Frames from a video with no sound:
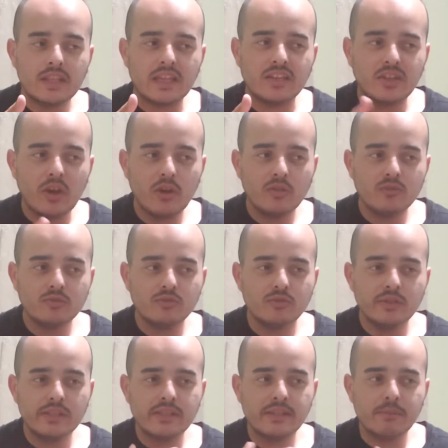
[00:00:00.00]
they don't
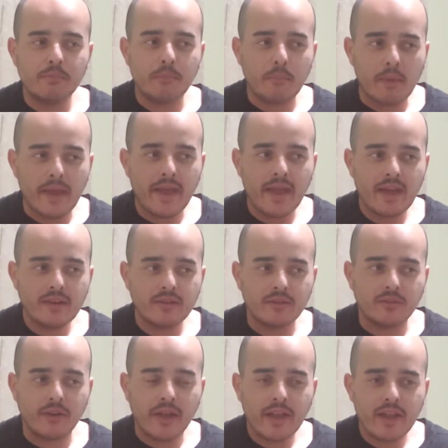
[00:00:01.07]
really
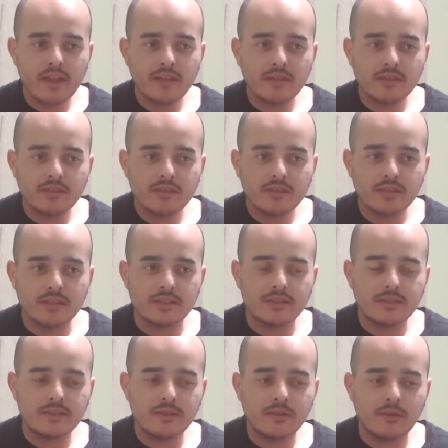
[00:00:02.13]
matter, right?
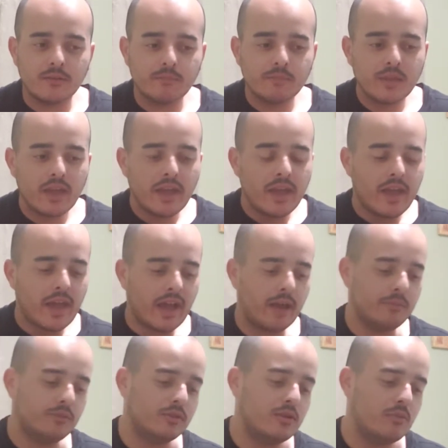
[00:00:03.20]
Because, you know,
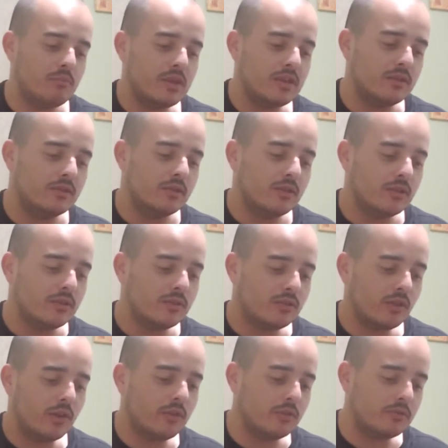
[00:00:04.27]
after you meet
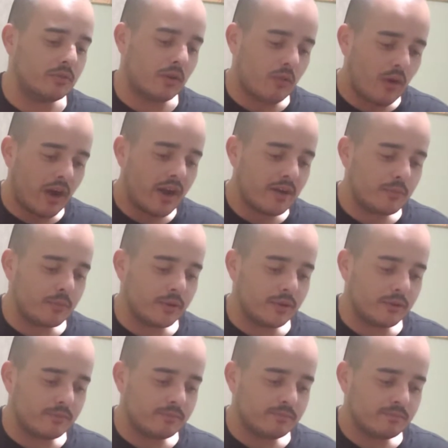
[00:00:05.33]
certain
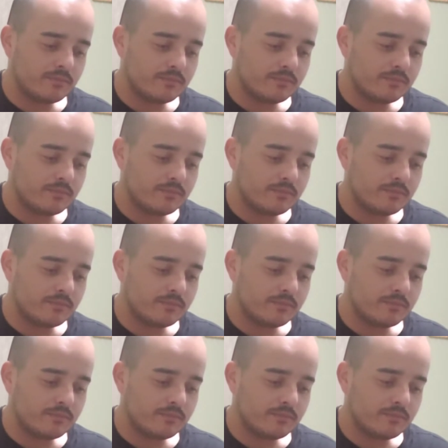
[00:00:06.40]
requirement,